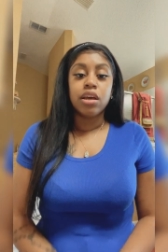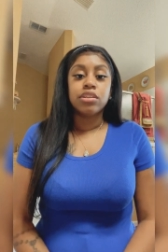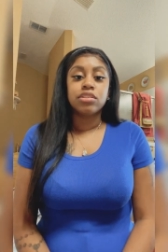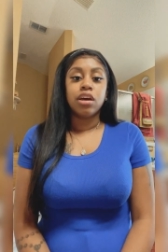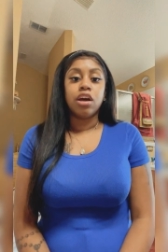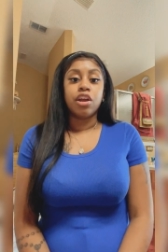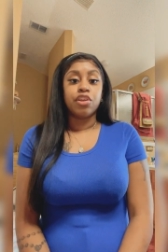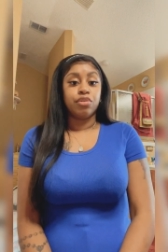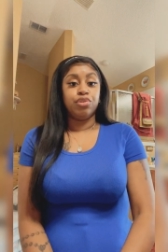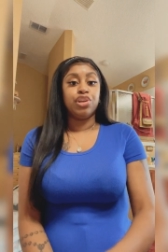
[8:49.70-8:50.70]

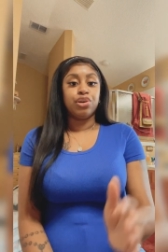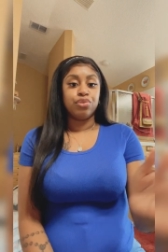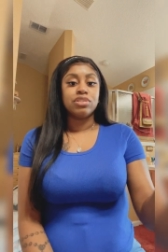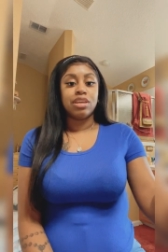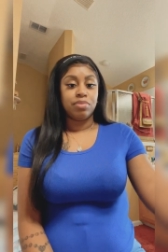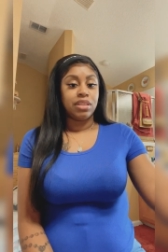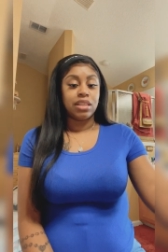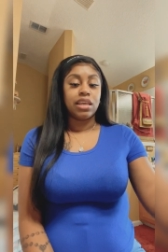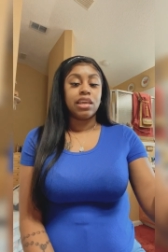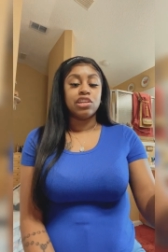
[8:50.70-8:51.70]
or the same thing that
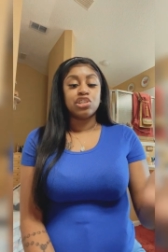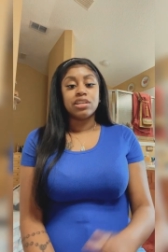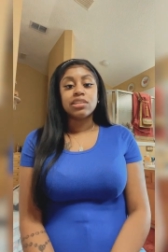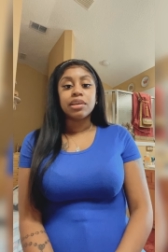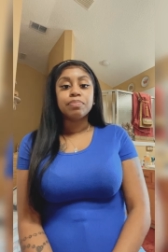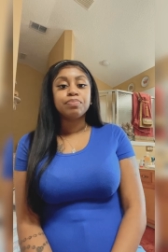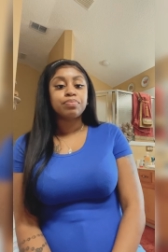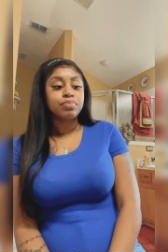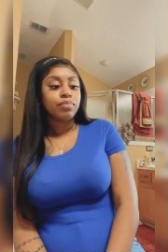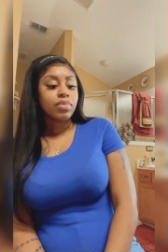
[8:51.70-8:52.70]
they can, should I say.
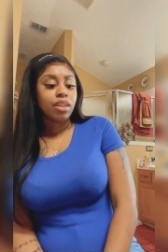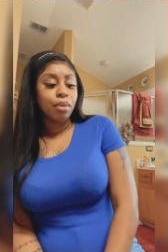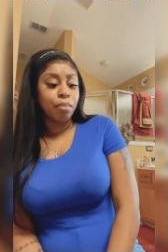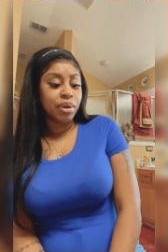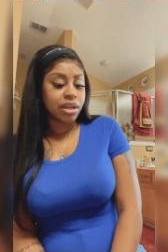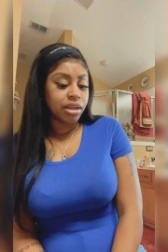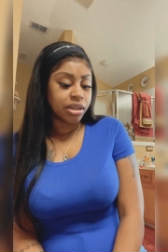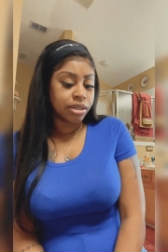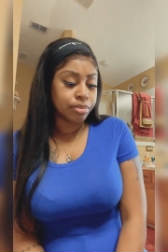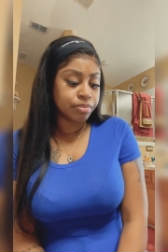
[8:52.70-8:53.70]
But
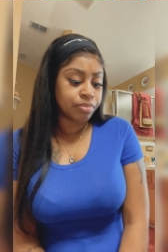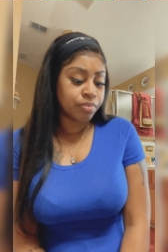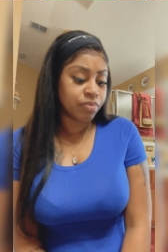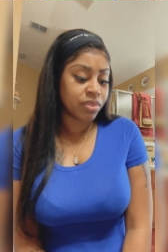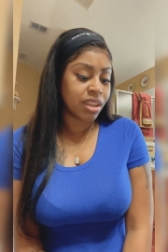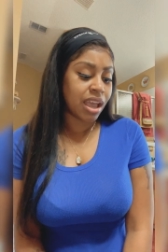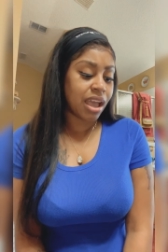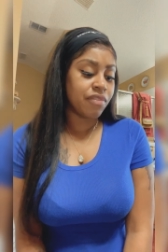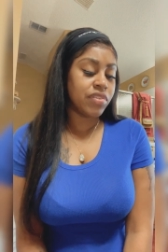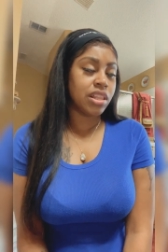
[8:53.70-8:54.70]

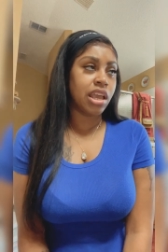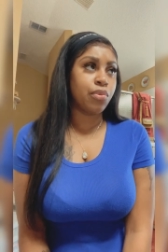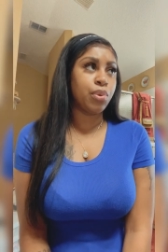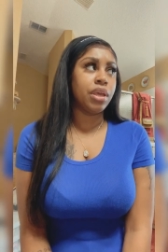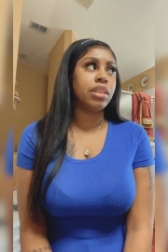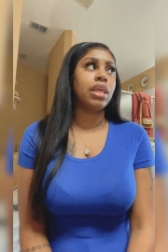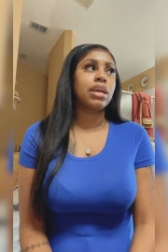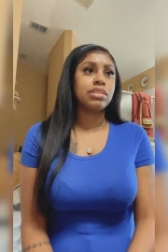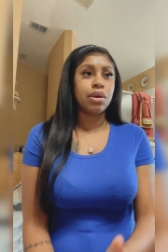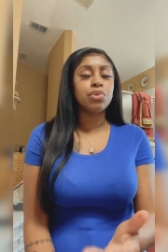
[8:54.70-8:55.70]
I feel like like I
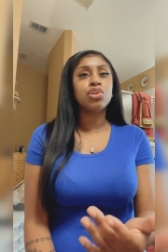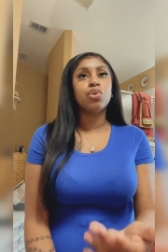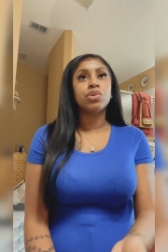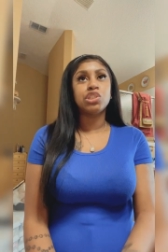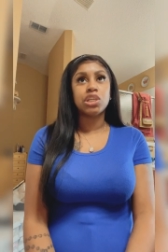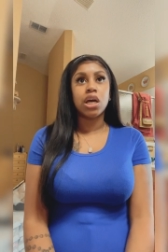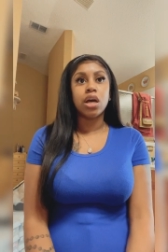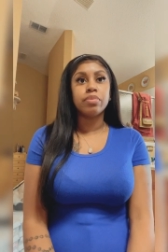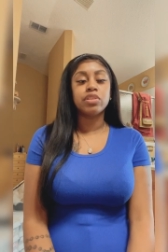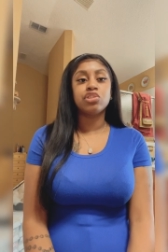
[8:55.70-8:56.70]
said, we know with
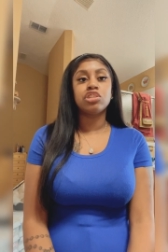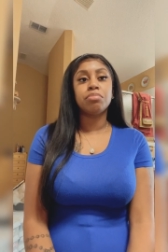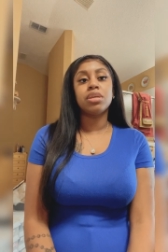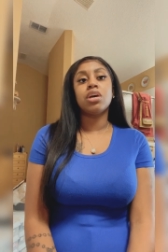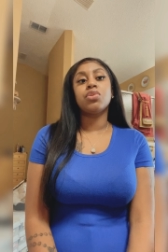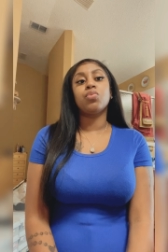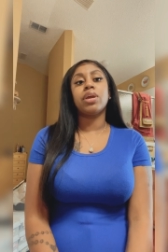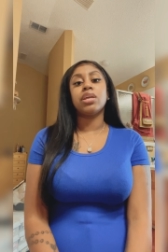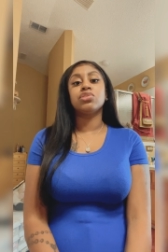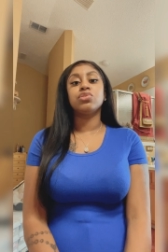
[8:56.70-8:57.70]
jobs there should be other
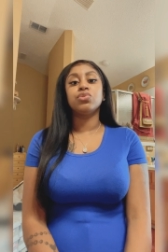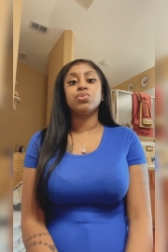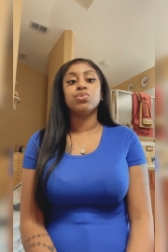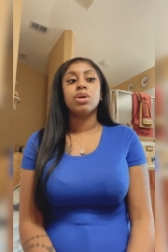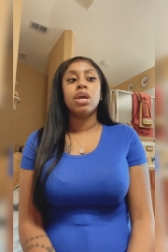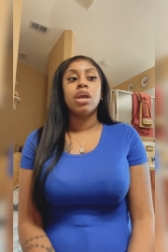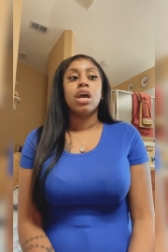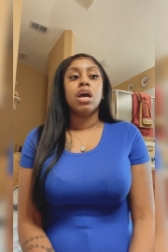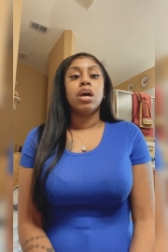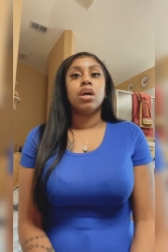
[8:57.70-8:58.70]
ways to
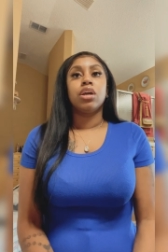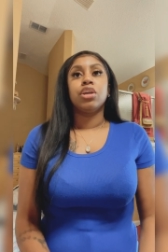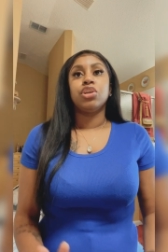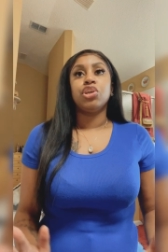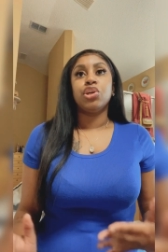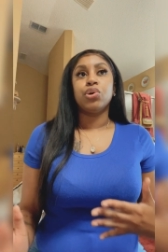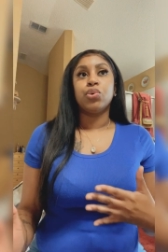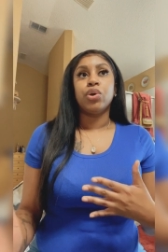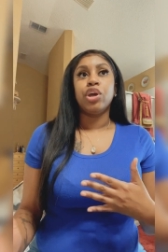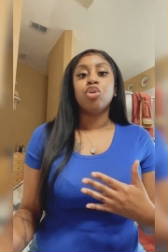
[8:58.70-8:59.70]

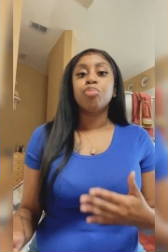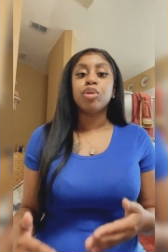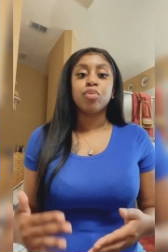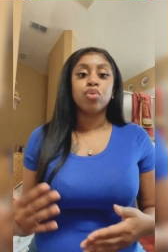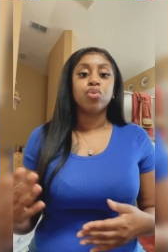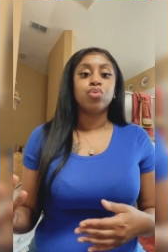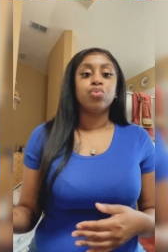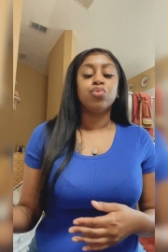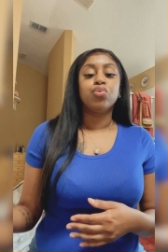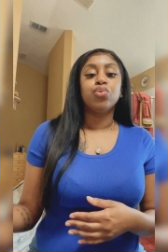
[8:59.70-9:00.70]
help
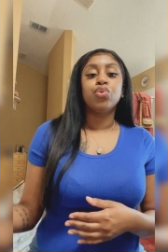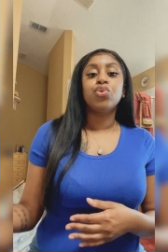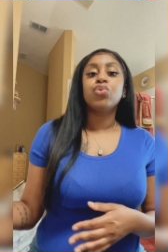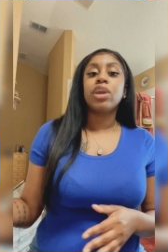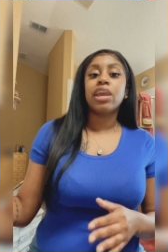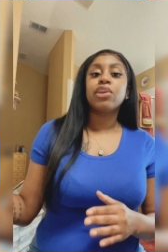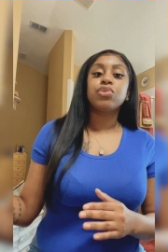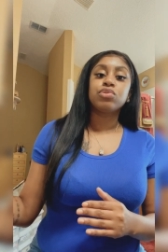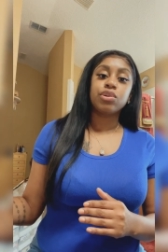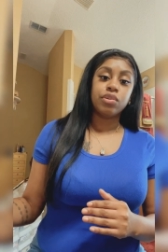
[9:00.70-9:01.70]
people who can't do certain